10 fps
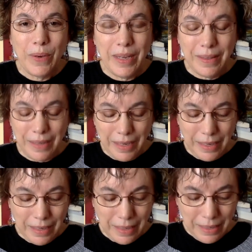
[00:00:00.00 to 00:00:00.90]

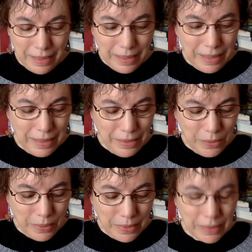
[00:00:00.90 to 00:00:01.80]
into
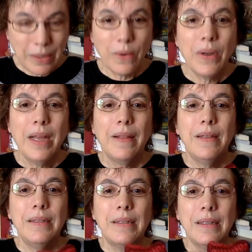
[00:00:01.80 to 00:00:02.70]
it. So
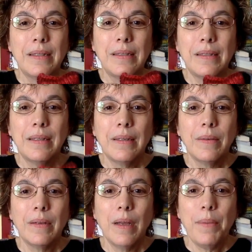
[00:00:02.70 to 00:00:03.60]
this is
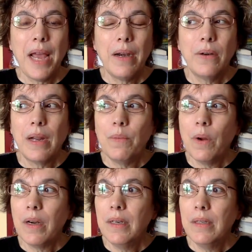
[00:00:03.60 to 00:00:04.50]
a pattern I
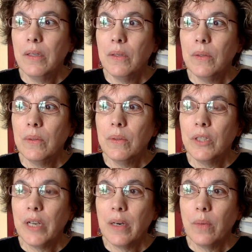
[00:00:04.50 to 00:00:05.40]
wanted to
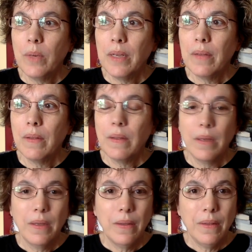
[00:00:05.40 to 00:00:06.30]
share with
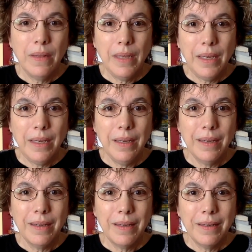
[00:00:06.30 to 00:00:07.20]
the
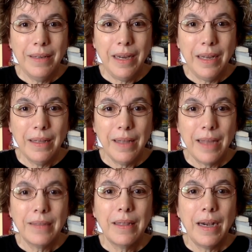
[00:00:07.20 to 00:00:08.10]
knitting
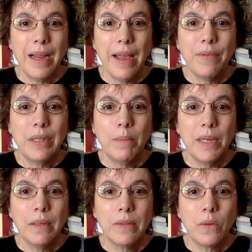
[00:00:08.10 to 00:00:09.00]
class that I have at the
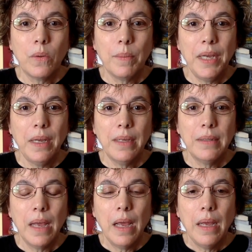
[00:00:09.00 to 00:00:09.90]
middle school because
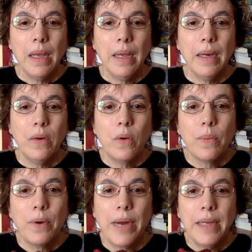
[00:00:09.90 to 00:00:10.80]
it
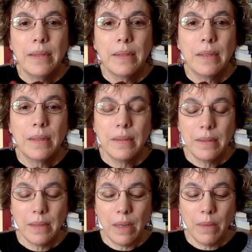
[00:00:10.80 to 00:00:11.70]
incorporates
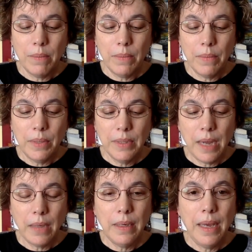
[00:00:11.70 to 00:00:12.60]
some
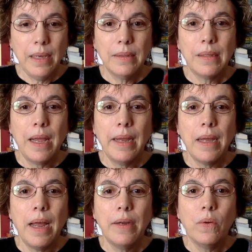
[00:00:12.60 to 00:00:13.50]
techniques like
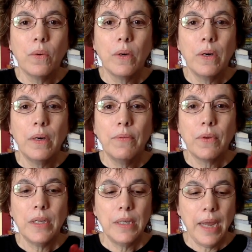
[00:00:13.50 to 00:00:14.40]
I-cord for
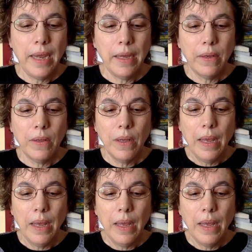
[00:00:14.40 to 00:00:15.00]
the tail